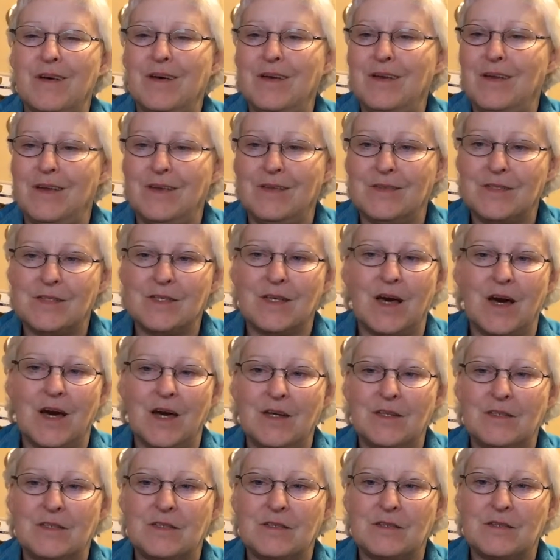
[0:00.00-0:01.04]
and
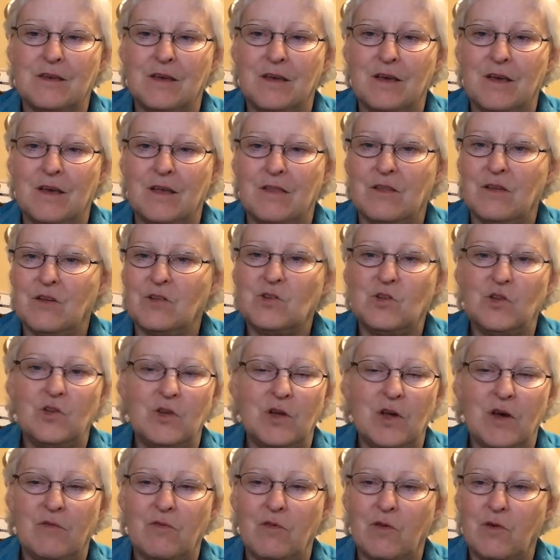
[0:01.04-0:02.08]
insights that you
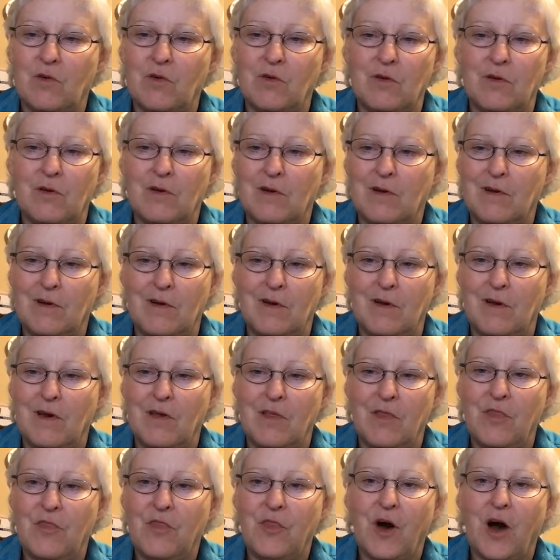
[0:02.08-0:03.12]
never
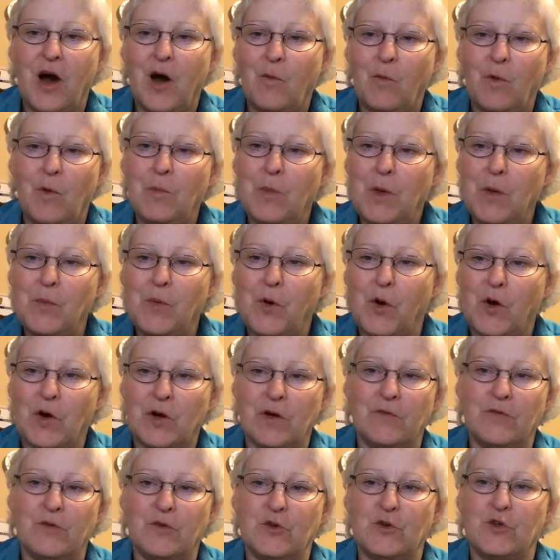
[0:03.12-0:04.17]
thought would be
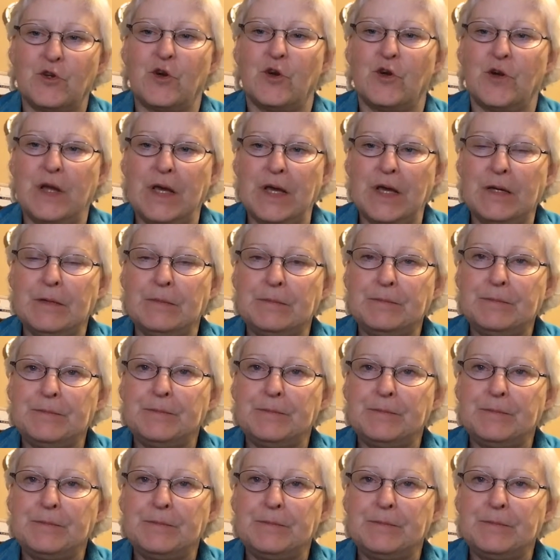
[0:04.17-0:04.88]
part of your journey.